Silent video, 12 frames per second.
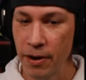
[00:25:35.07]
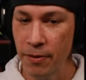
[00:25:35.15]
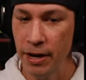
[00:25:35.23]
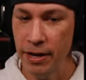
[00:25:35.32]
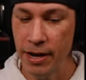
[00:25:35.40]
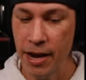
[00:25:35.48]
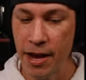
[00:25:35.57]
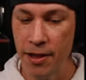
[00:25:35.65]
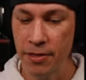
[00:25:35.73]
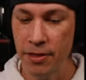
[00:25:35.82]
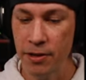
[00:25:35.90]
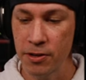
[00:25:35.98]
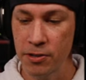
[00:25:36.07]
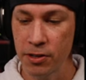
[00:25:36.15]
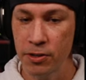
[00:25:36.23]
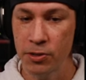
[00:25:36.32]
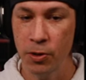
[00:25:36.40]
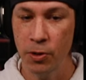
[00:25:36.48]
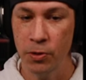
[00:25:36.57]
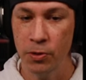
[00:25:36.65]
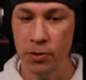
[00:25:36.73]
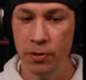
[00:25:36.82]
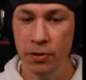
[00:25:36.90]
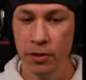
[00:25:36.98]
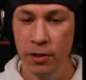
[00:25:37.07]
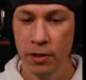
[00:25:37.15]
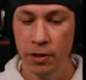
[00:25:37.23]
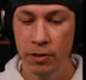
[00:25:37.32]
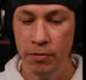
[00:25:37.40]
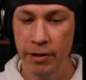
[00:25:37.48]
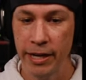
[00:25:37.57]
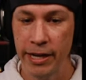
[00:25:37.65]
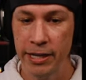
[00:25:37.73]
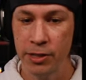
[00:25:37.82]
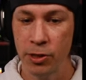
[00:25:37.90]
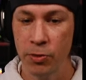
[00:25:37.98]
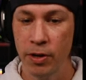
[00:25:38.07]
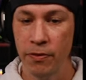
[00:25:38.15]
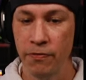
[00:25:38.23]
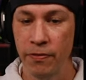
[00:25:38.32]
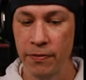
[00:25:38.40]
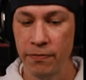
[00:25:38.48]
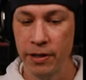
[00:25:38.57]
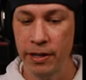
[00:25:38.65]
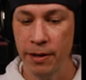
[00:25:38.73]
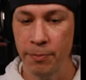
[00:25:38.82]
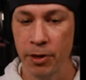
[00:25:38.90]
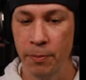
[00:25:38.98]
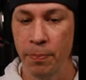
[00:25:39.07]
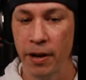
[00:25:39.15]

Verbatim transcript: that right now. There's our total 382, 150. I'm going